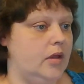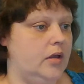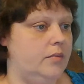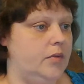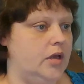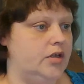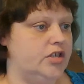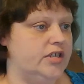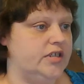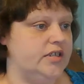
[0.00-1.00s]
Give me
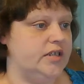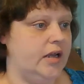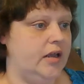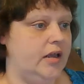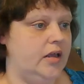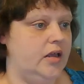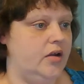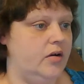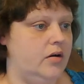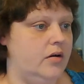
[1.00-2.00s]
just a second
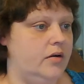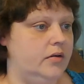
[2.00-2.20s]
here.